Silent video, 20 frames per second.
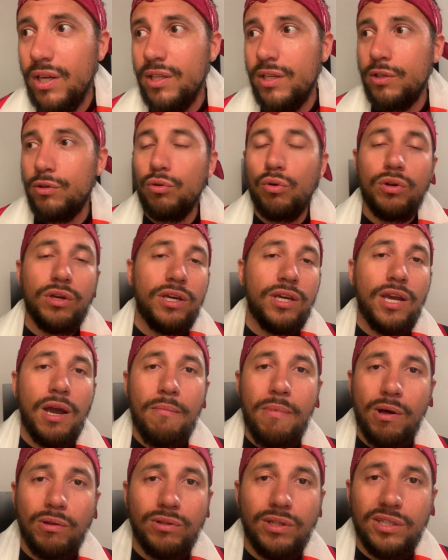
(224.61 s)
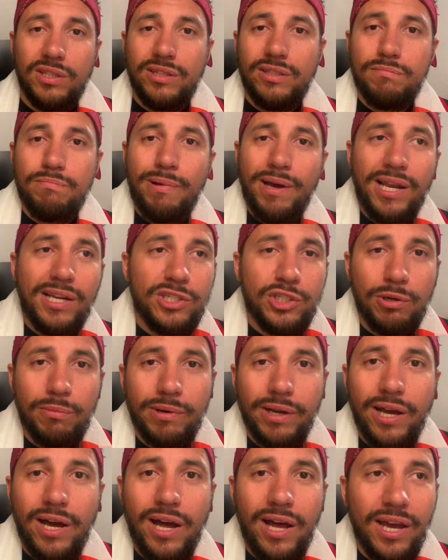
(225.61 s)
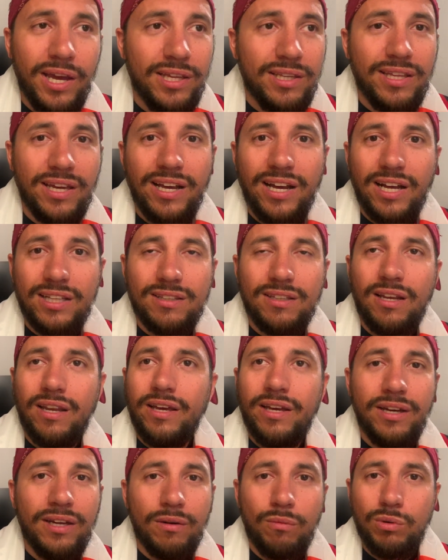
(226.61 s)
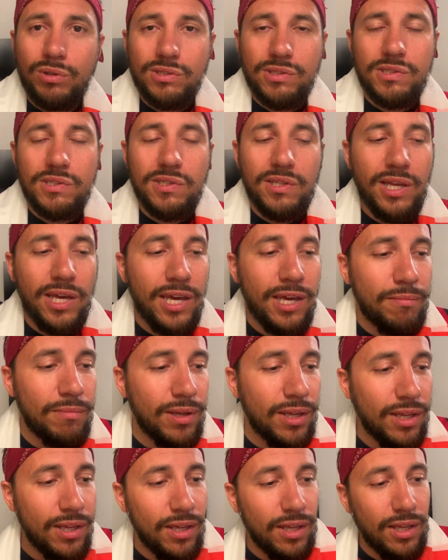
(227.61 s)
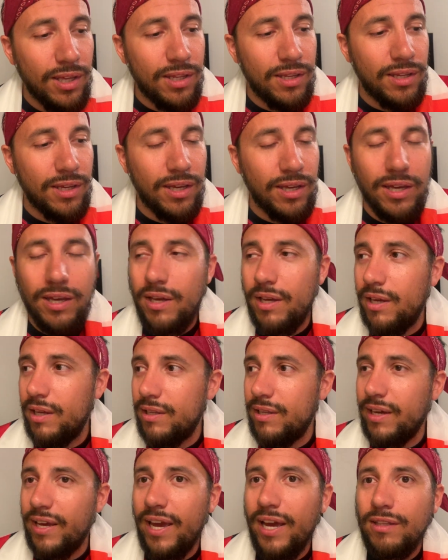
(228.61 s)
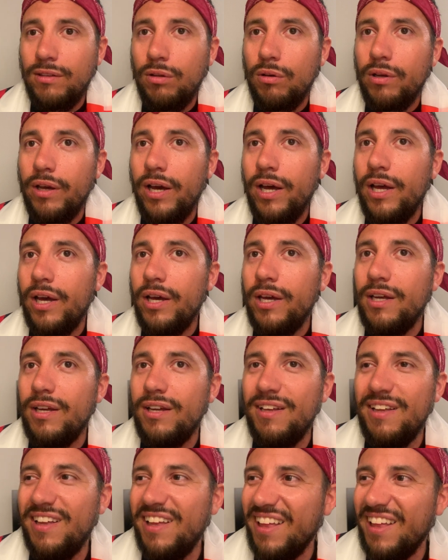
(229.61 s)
They're talking about the Belgium guy, the Cattler, what's his name? The Kettle guy.